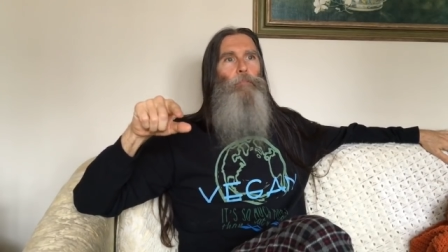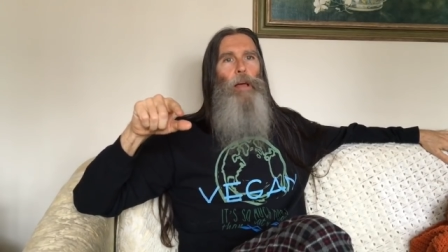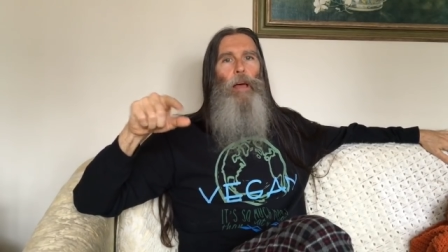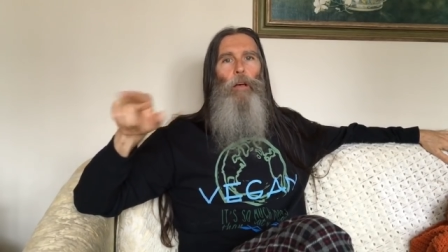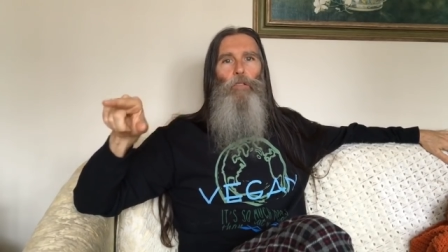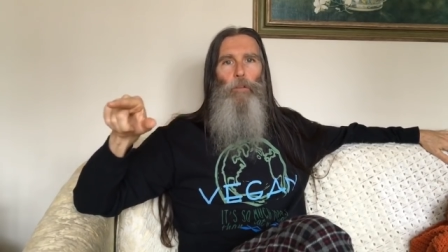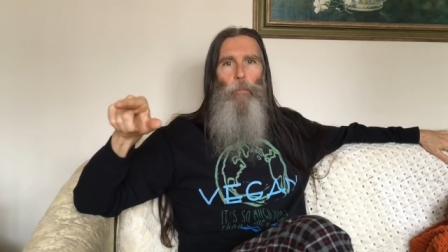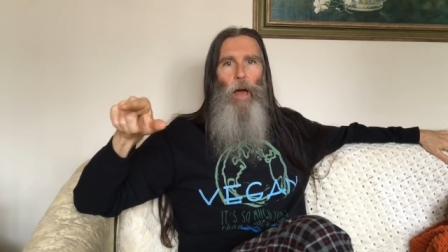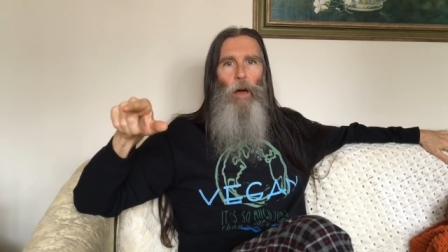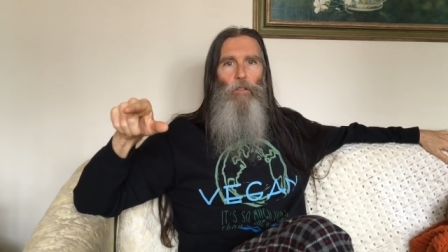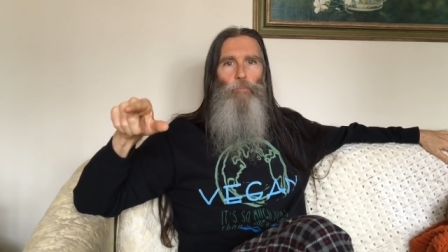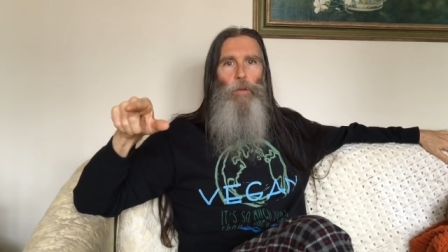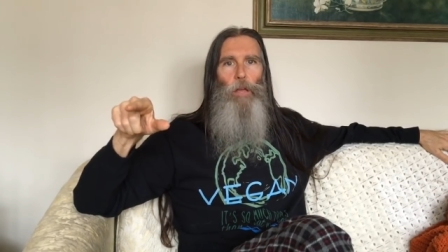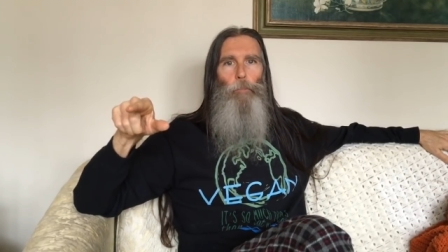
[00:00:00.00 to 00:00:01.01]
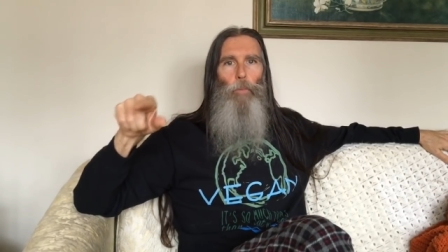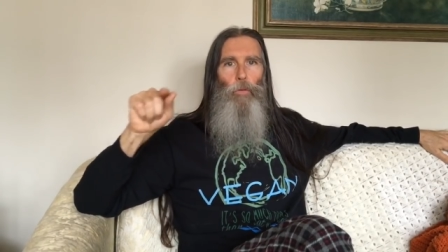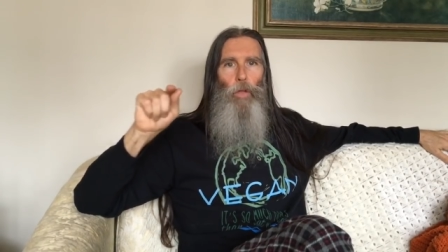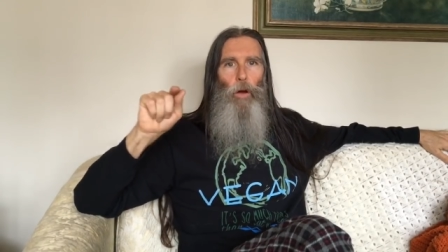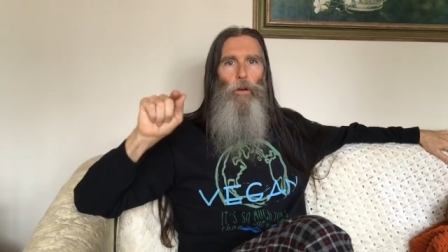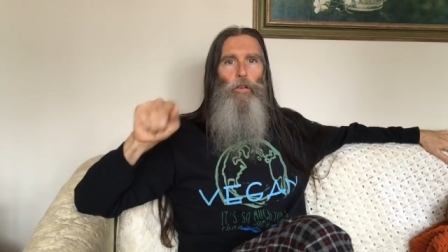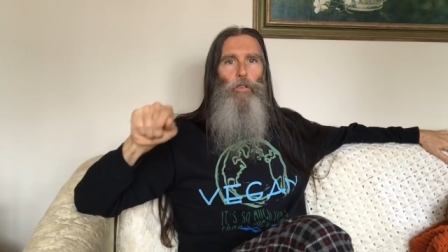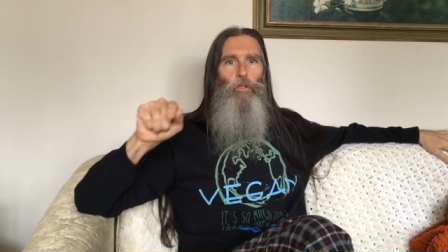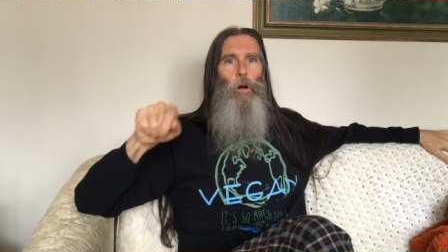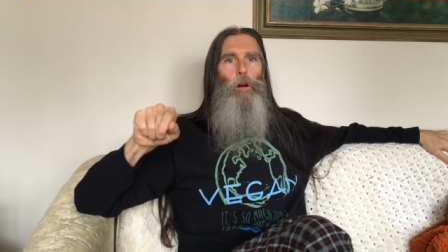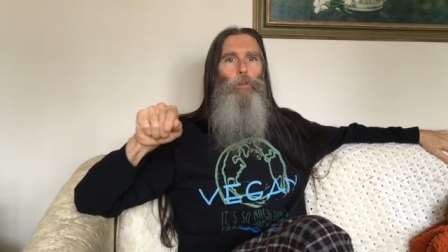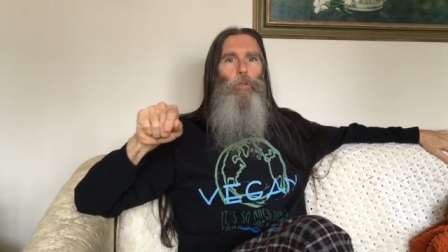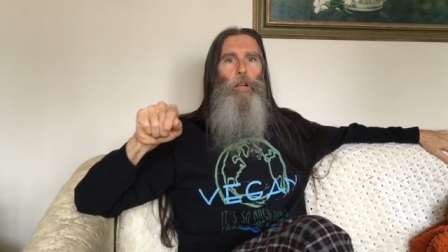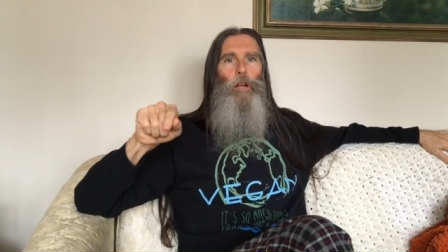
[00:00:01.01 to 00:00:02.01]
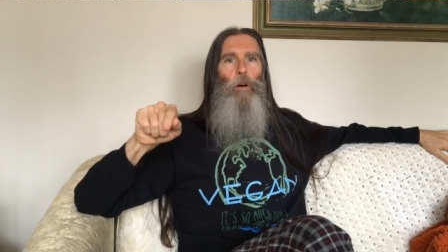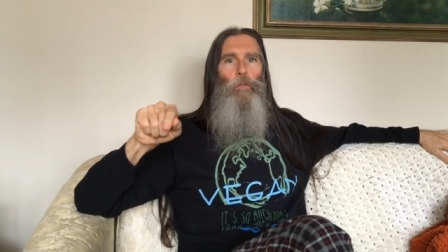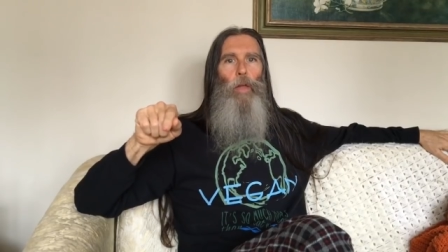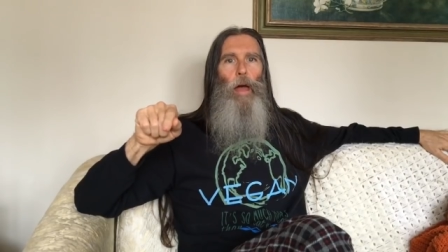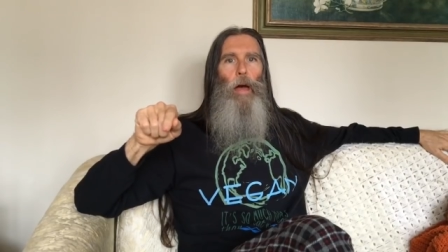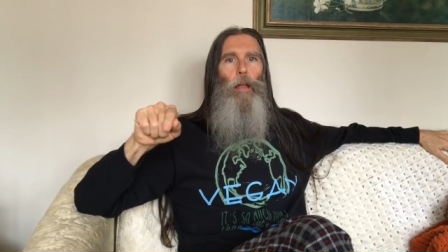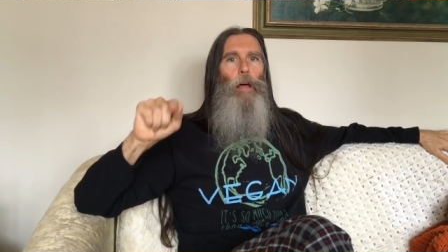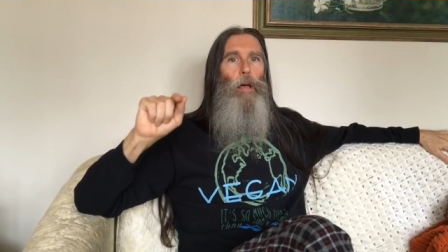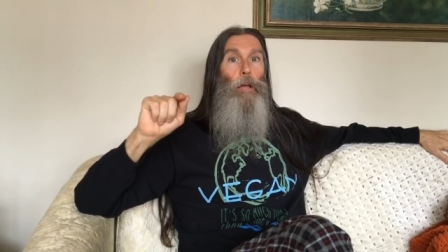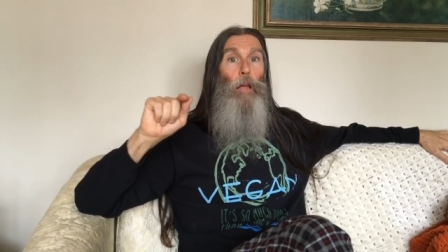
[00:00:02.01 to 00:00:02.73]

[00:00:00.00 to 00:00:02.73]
X amount of people that are struggling on that.